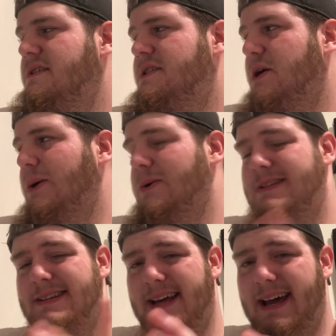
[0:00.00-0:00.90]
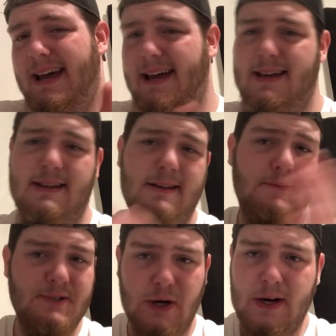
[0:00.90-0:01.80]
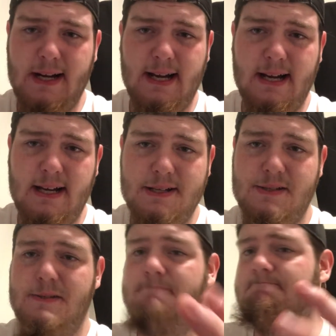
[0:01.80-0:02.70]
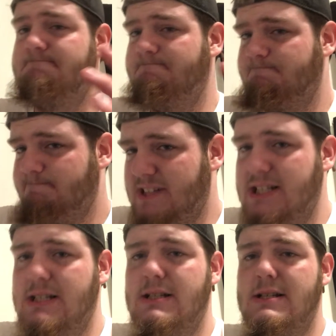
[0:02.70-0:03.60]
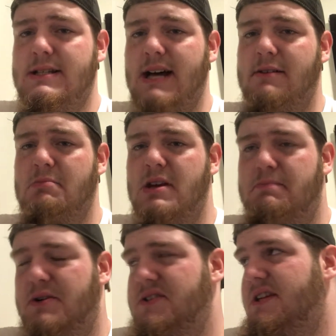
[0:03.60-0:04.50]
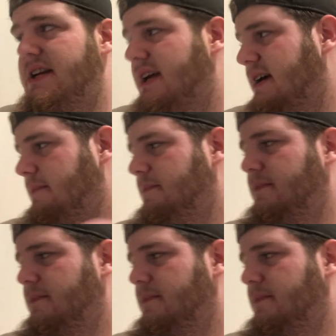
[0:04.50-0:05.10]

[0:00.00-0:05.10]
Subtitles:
So today, sorry guys, it's time to be a pussy today.